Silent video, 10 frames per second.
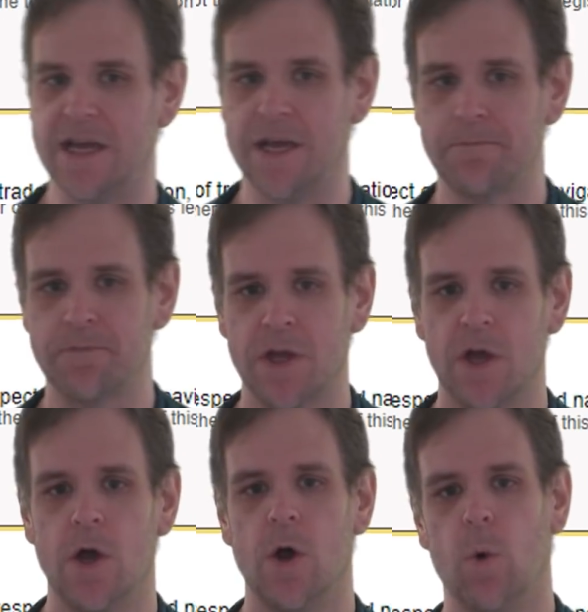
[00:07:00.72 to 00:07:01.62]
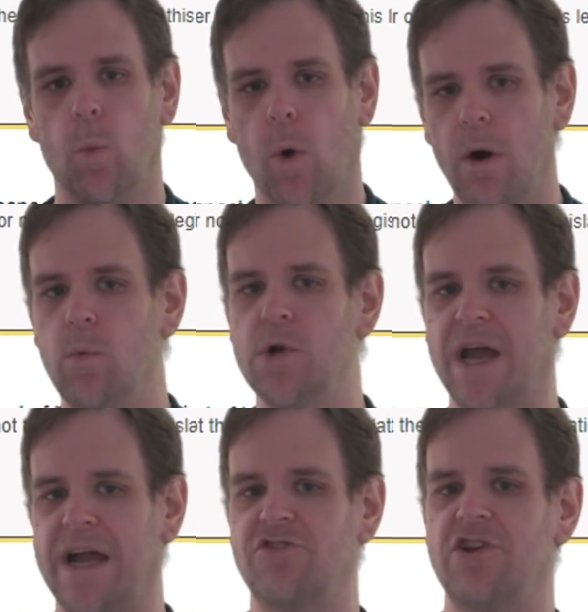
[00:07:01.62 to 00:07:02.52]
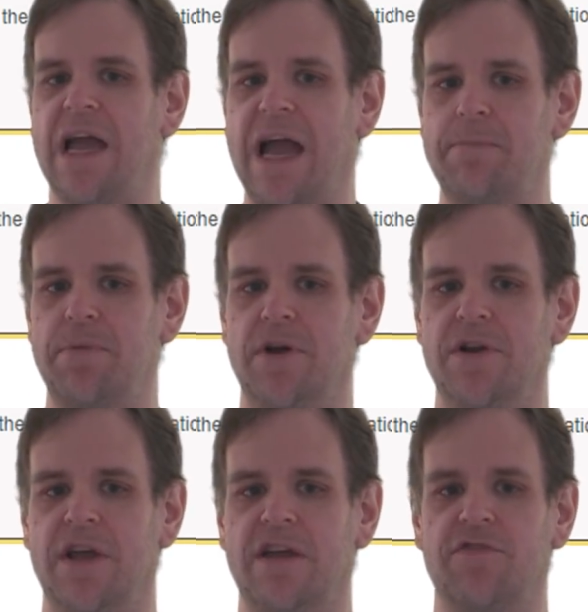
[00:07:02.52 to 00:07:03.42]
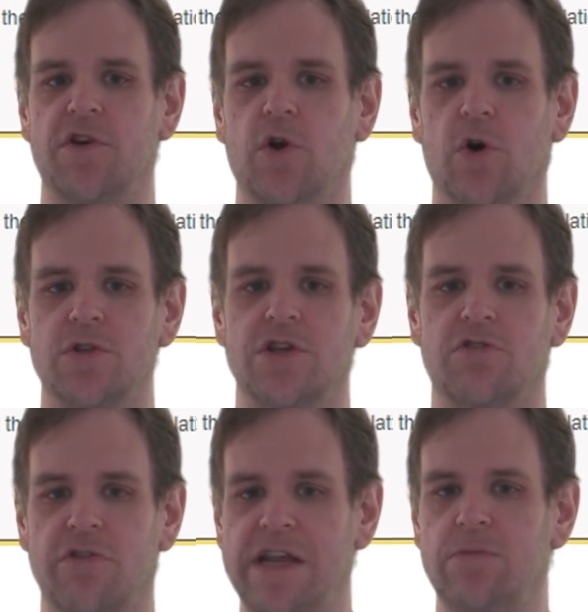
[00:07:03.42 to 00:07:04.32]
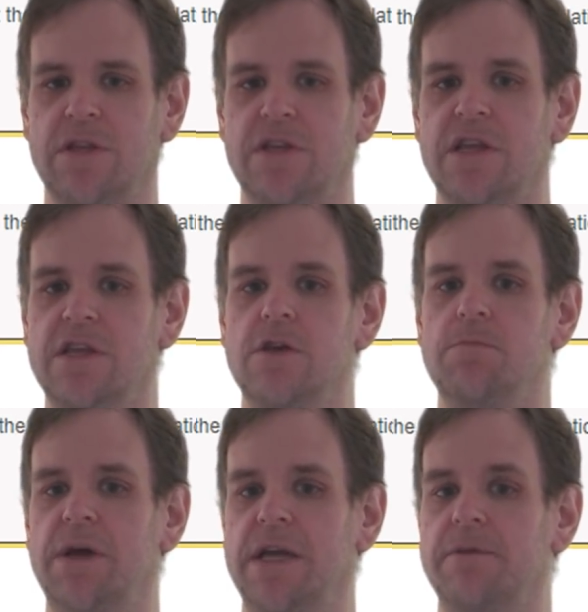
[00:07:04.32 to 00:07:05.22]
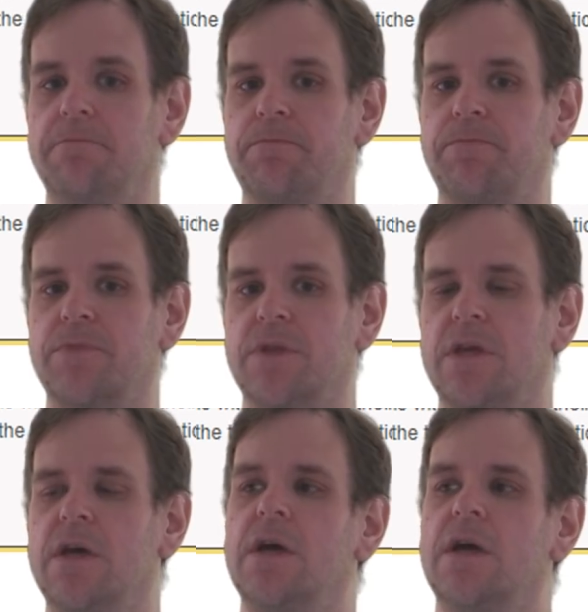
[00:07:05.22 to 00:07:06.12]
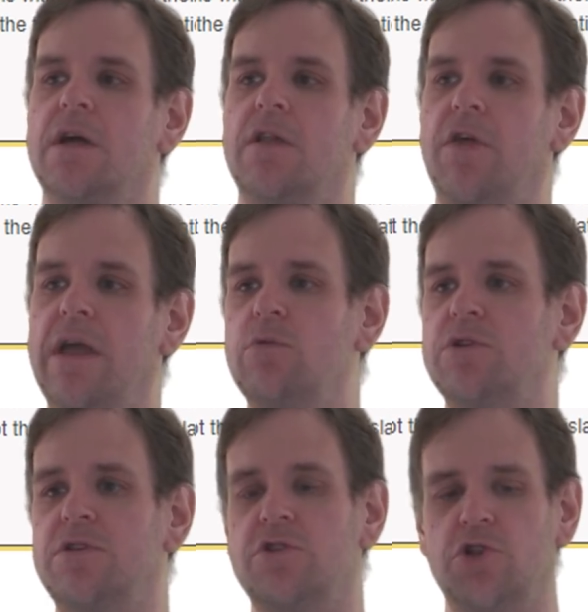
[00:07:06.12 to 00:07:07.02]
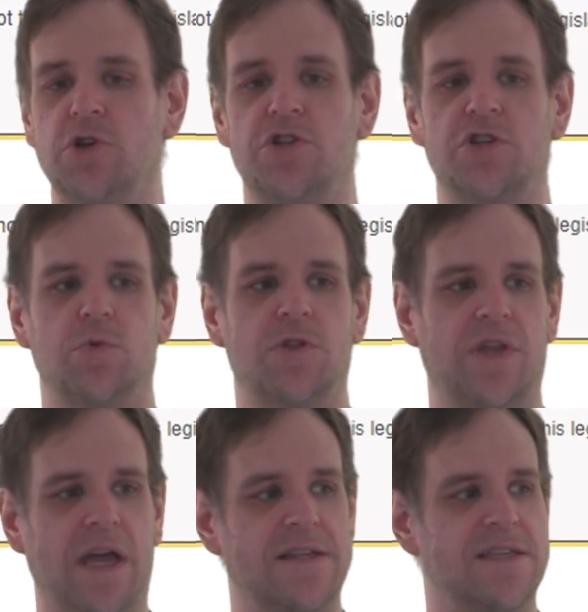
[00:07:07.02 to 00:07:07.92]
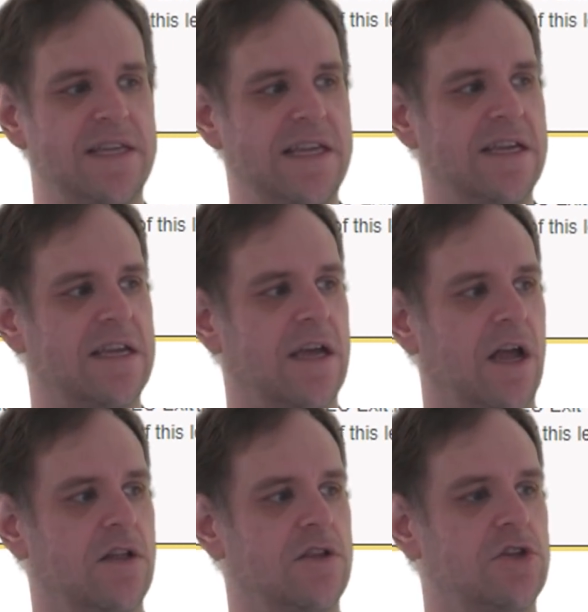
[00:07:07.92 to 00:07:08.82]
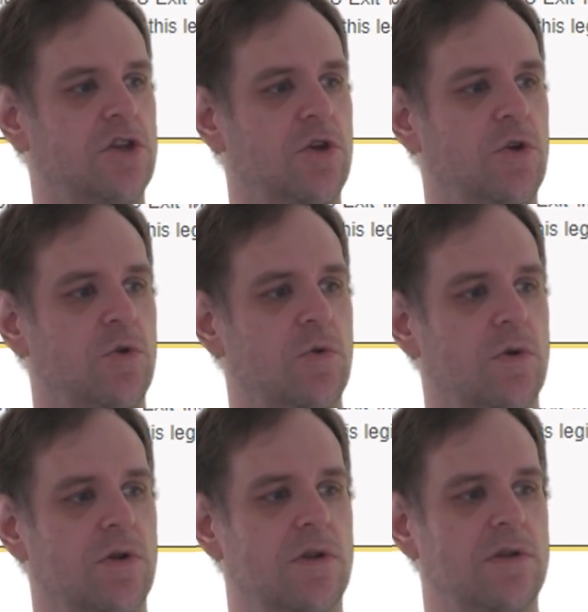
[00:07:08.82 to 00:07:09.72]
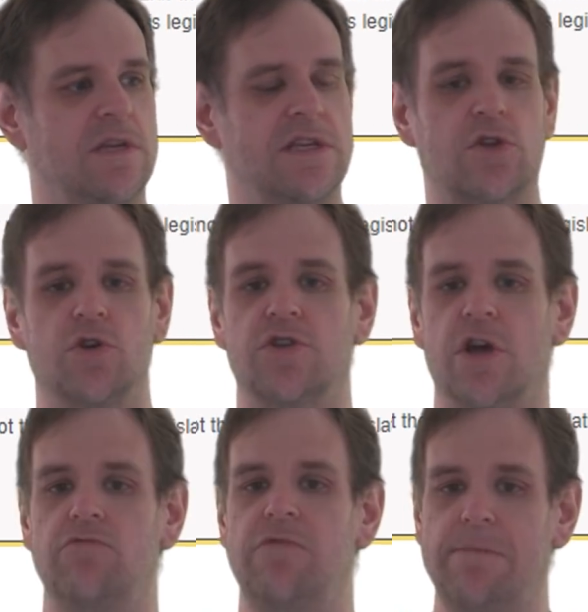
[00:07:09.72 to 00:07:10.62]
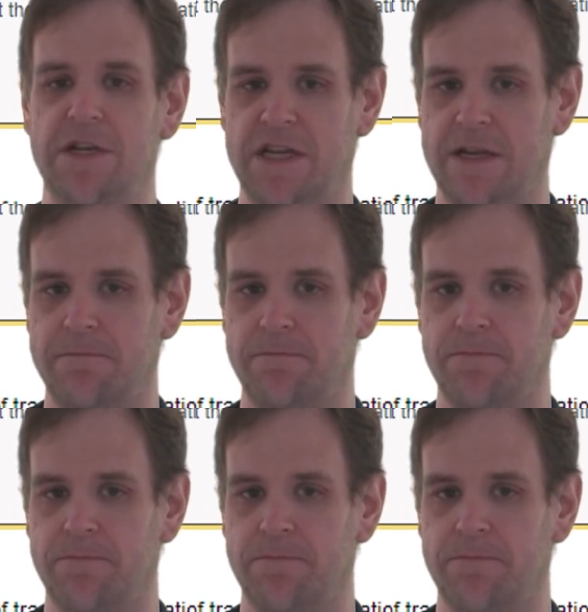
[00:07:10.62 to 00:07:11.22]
here, what would actually happen if the court agreed with the DUP? They would, the judges would then seek to discuss a remedy.